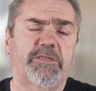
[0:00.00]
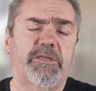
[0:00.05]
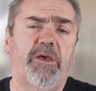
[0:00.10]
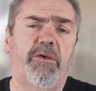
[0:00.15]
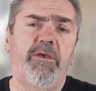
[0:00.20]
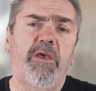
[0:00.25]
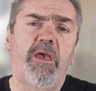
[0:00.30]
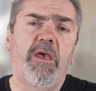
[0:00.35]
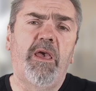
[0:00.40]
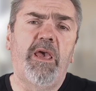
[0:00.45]

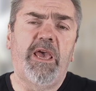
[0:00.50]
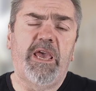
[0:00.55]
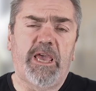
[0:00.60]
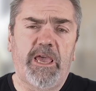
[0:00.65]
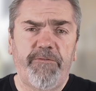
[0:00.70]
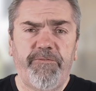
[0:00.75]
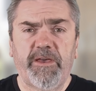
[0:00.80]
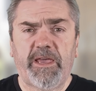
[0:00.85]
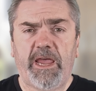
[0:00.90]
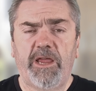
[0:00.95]
So
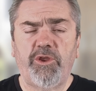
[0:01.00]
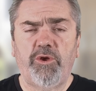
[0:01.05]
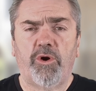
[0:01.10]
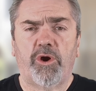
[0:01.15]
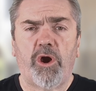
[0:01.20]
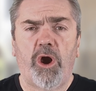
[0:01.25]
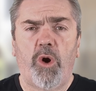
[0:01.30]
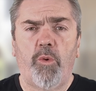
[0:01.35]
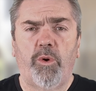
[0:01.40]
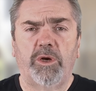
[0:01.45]
if again your
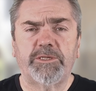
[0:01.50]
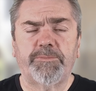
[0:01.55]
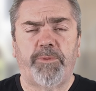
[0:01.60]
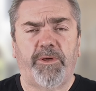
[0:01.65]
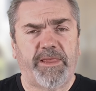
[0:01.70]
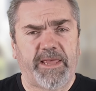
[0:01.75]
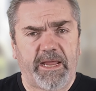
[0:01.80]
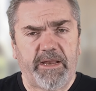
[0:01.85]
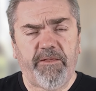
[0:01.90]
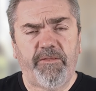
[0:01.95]
goal was
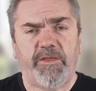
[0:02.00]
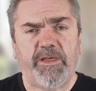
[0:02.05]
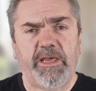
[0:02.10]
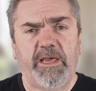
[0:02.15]
by the end of the